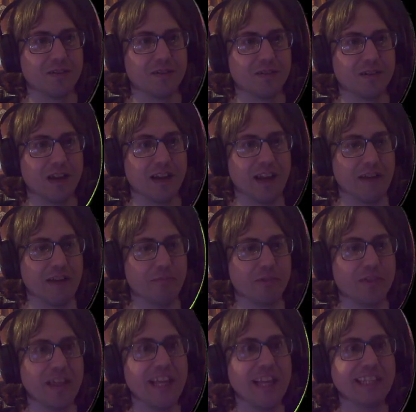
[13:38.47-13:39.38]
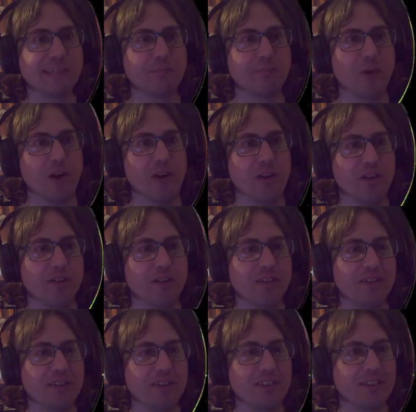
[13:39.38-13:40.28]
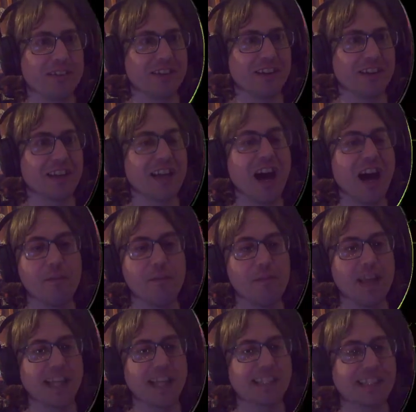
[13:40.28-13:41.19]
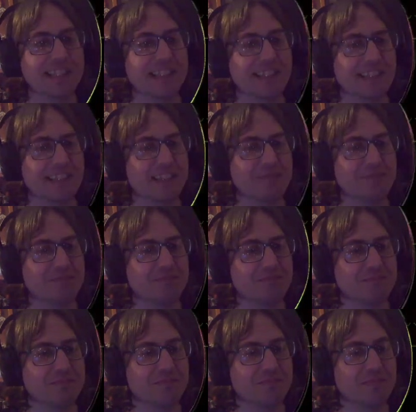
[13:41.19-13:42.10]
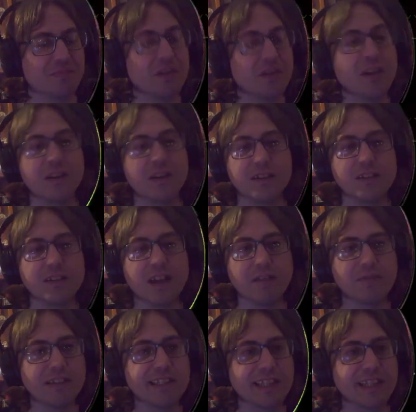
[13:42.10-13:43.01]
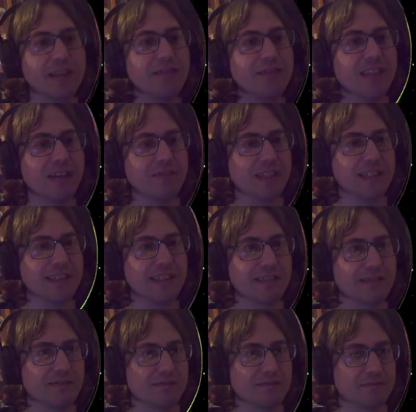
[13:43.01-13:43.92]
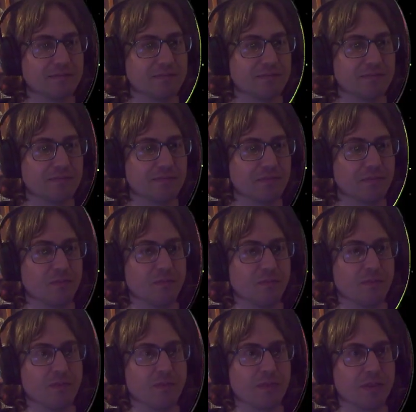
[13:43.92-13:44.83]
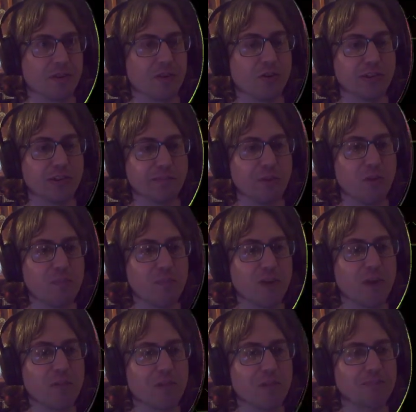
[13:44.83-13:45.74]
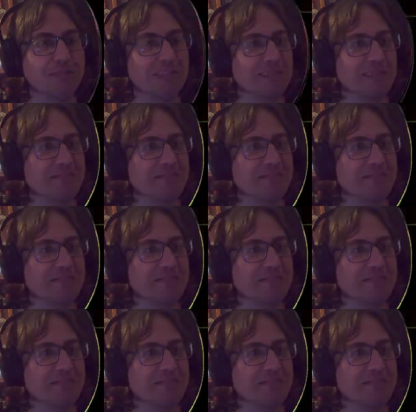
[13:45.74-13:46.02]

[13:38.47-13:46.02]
Okay, well this one, you can't miss because the slowdown does cause more problems.